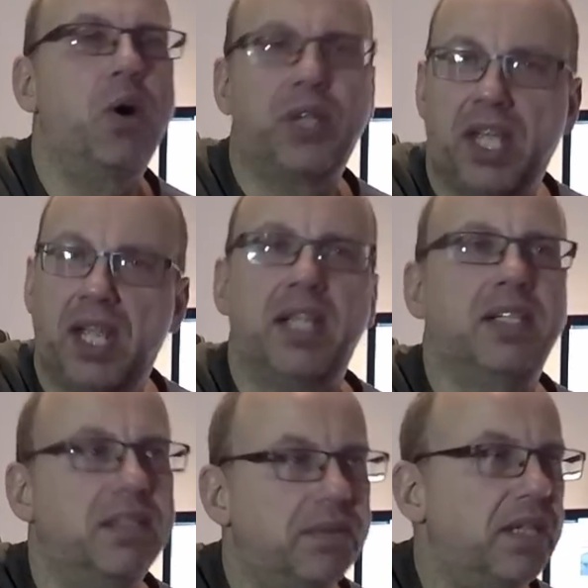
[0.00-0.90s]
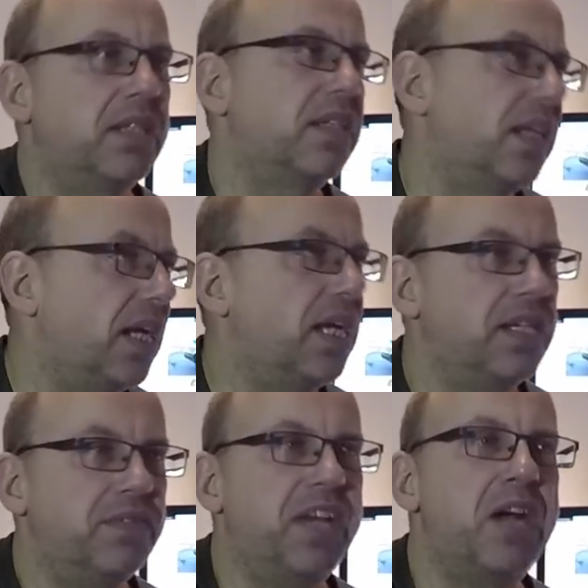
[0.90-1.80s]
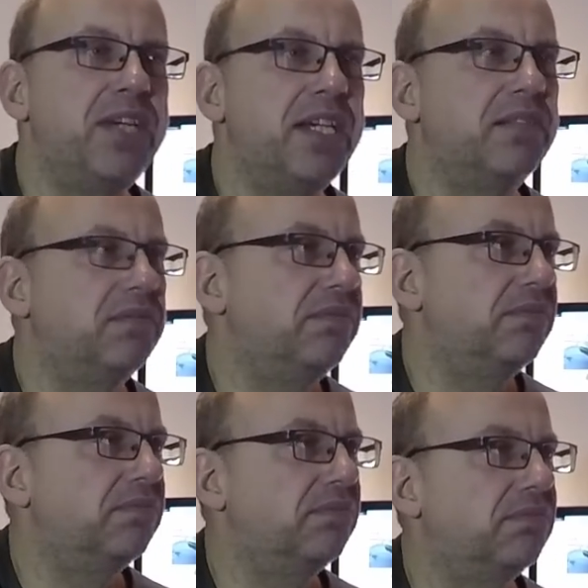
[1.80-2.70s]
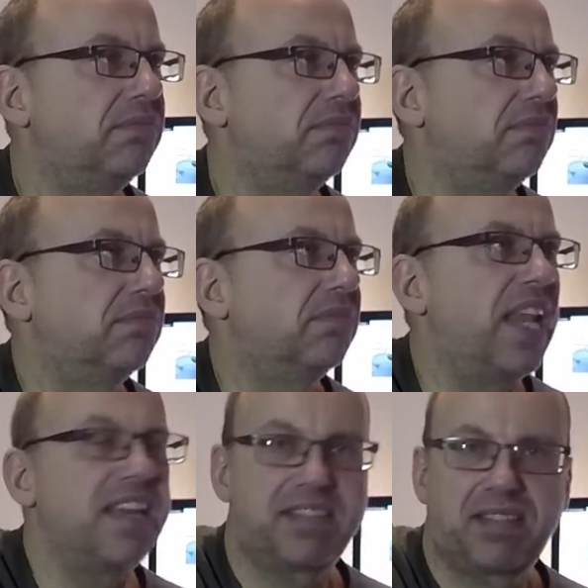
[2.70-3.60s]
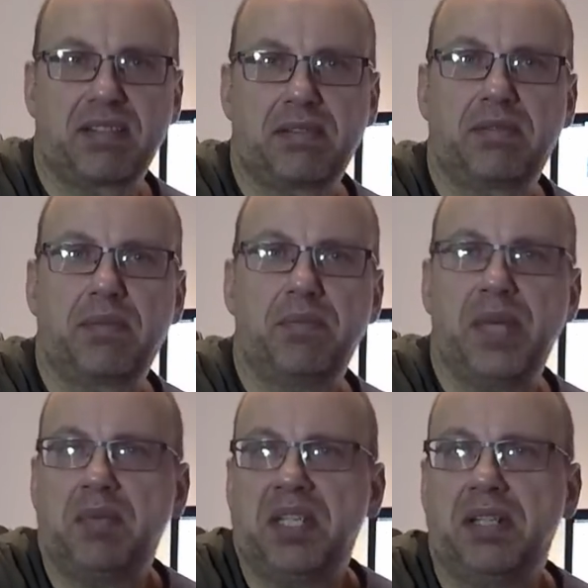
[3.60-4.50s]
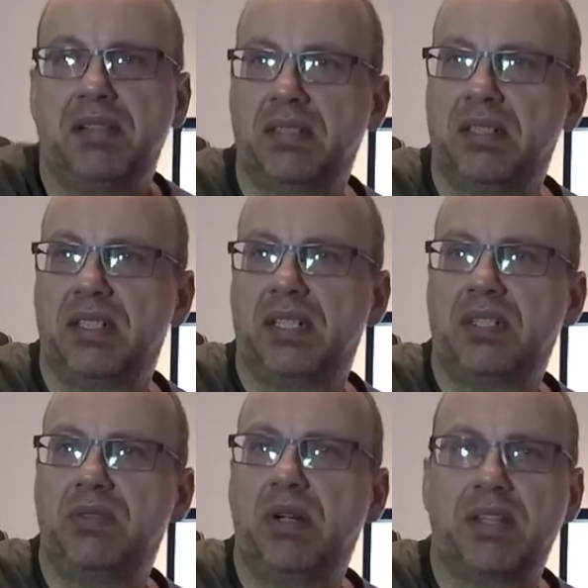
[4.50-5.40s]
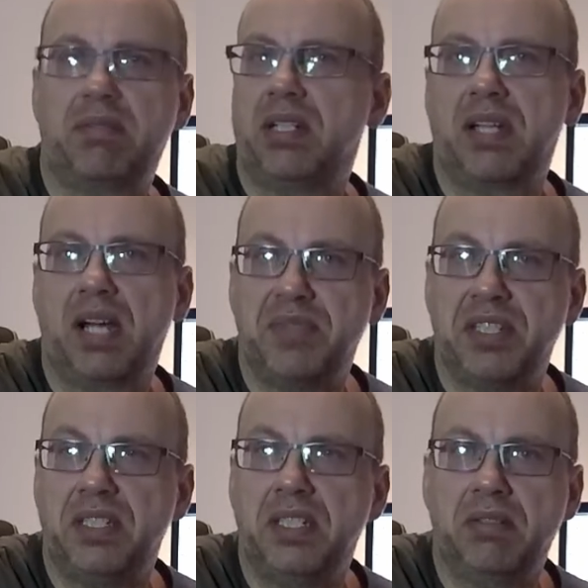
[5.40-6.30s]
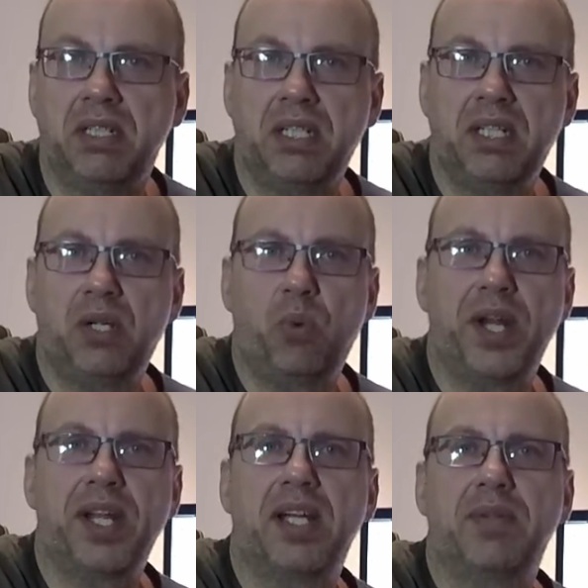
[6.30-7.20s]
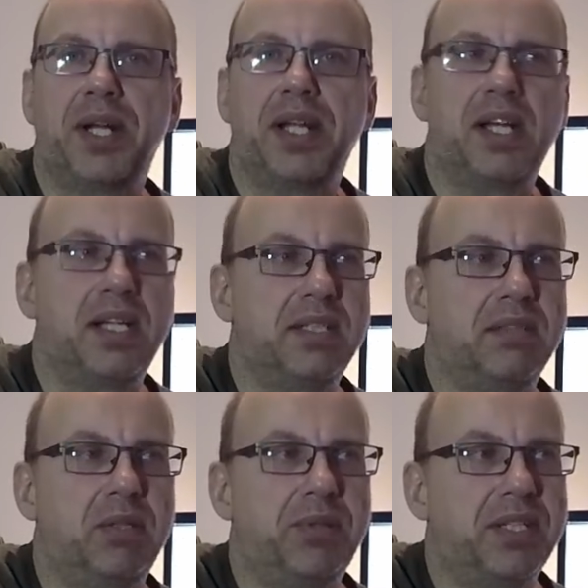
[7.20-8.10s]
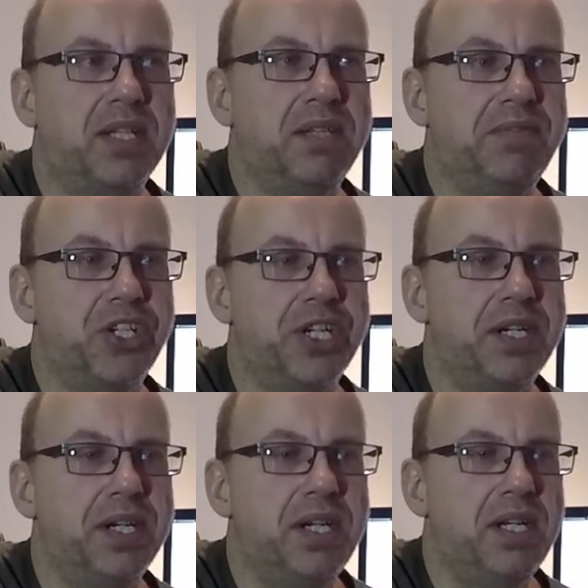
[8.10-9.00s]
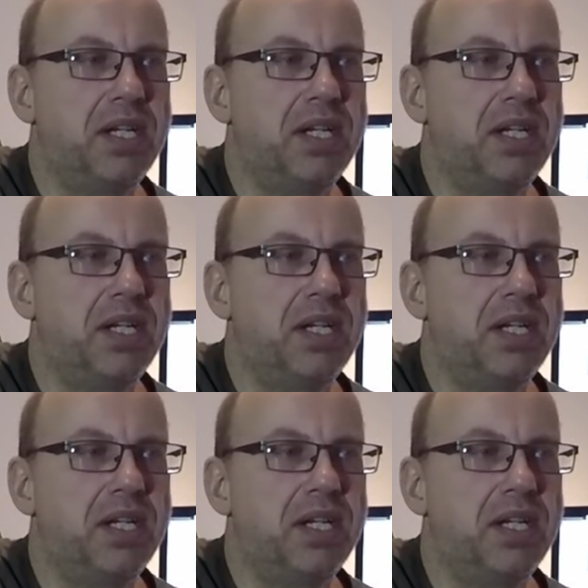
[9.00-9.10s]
Okay, very less, maybe 2 or 3 times a year when I look at television.